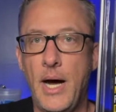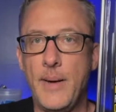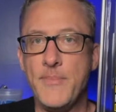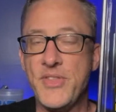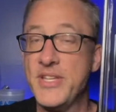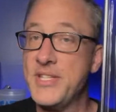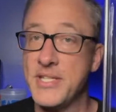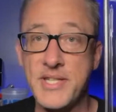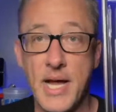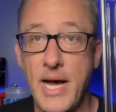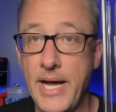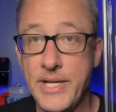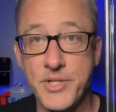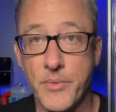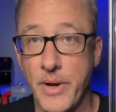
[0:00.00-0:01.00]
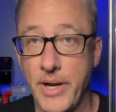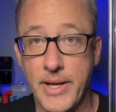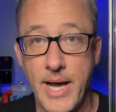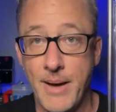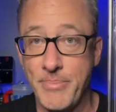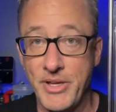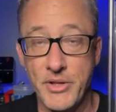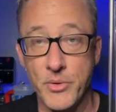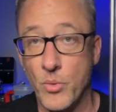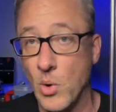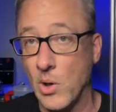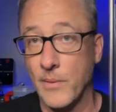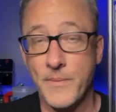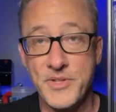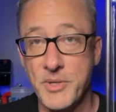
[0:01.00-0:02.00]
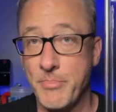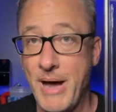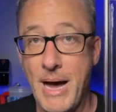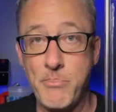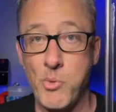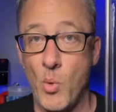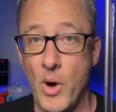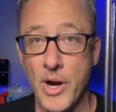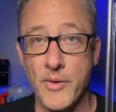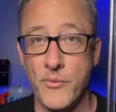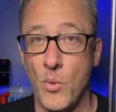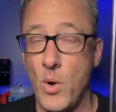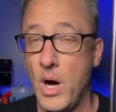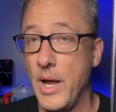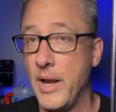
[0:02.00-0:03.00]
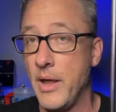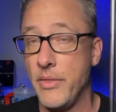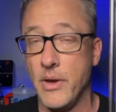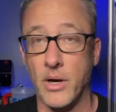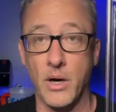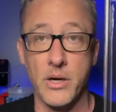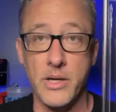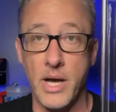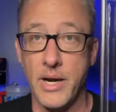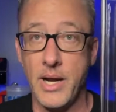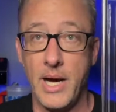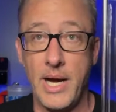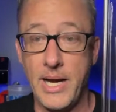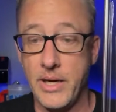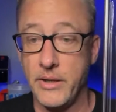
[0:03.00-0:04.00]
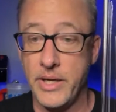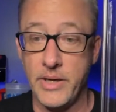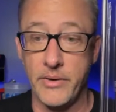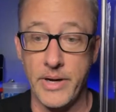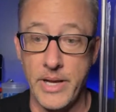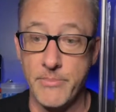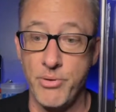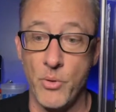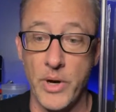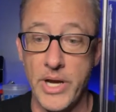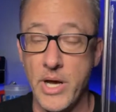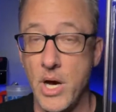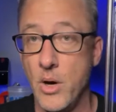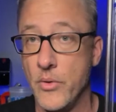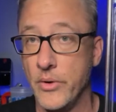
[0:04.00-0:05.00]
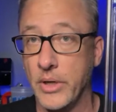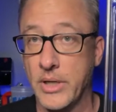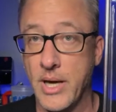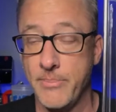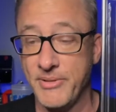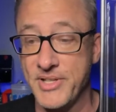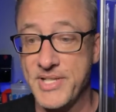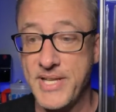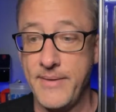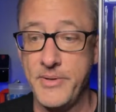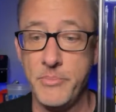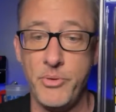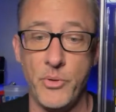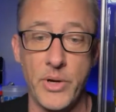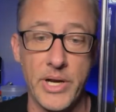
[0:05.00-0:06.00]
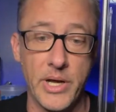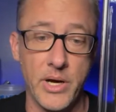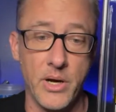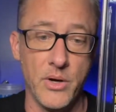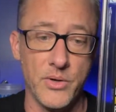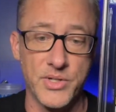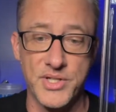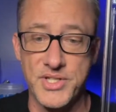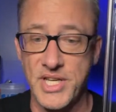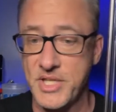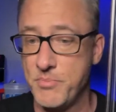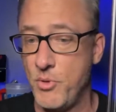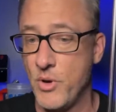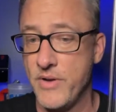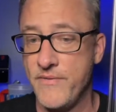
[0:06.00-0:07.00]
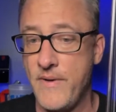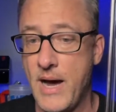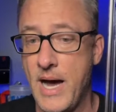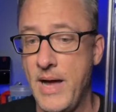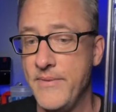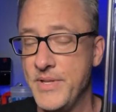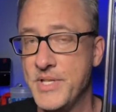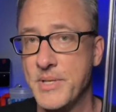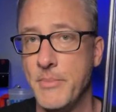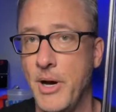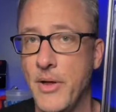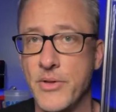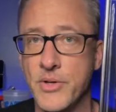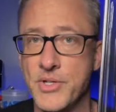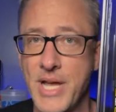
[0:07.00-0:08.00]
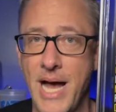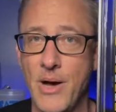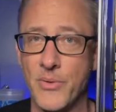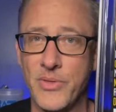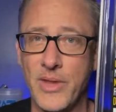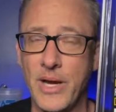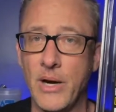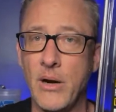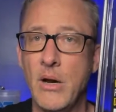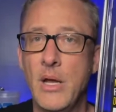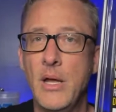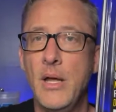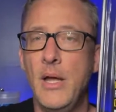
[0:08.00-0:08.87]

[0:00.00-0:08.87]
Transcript: This is the highest graded copy in the world. It's a pop 1 of 1. There are none higher here at 8.0. There are a couple of 7.0s, 6.5, and some others out there.